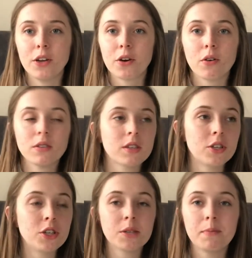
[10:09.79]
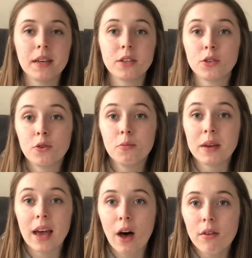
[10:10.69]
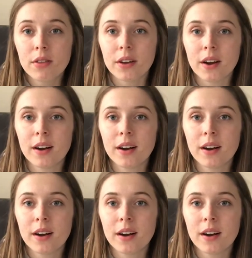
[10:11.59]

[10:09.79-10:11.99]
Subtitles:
Your goals could just be to be healthier.